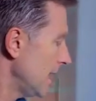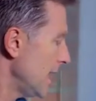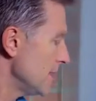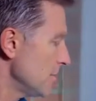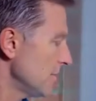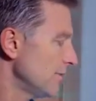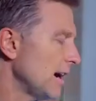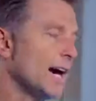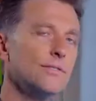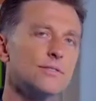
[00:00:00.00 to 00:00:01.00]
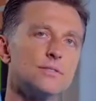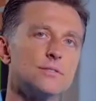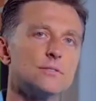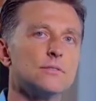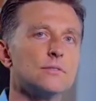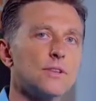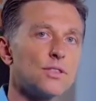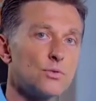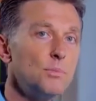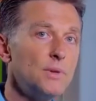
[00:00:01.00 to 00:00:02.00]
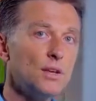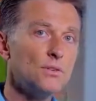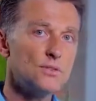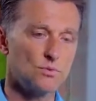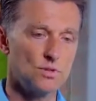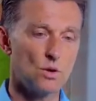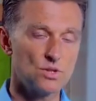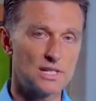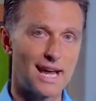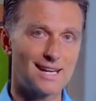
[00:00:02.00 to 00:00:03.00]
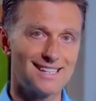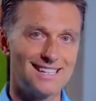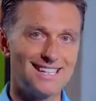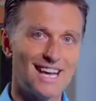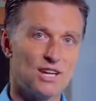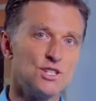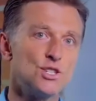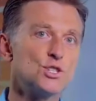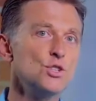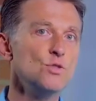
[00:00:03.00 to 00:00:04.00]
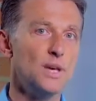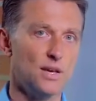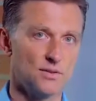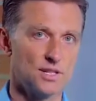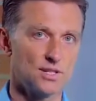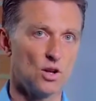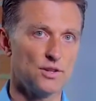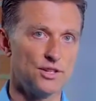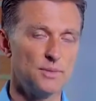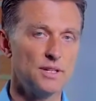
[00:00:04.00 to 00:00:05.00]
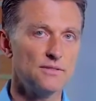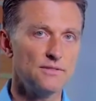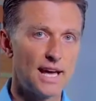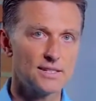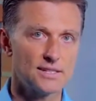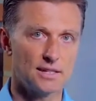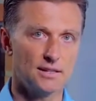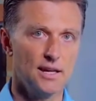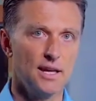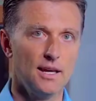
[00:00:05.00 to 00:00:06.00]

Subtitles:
And number 5, 3 meals, no snacks, and then down to 2 meals. It's called intermittent fasting.